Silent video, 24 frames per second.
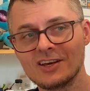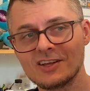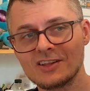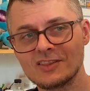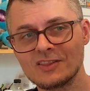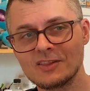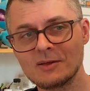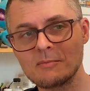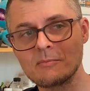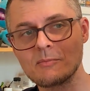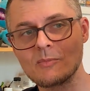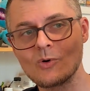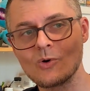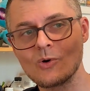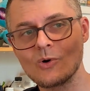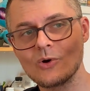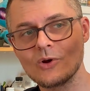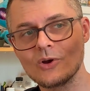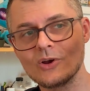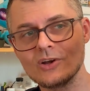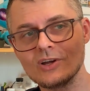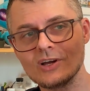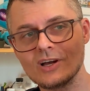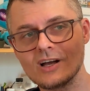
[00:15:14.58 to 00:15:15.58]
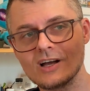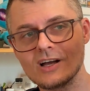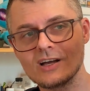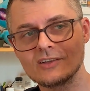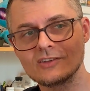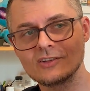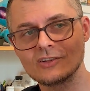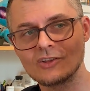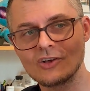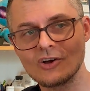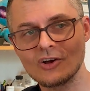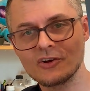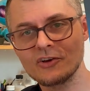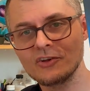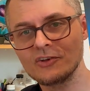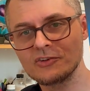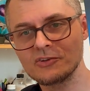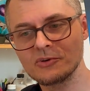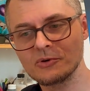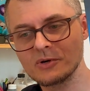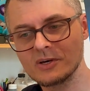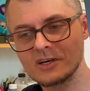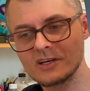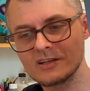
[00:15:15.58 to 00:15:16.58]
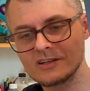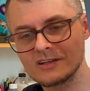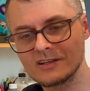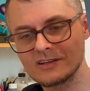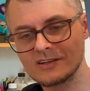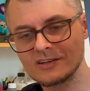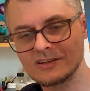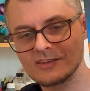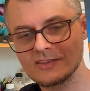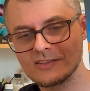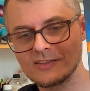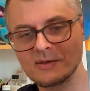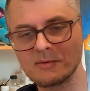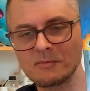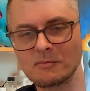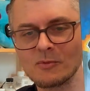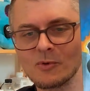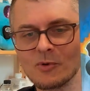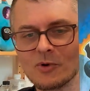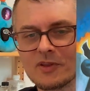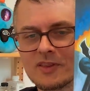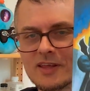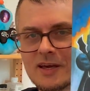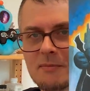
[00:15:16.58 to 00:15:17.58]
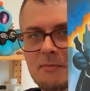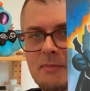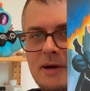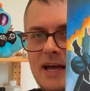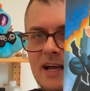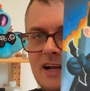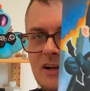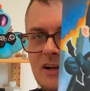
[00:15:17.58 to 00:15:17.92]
the longer you do it, the more that bag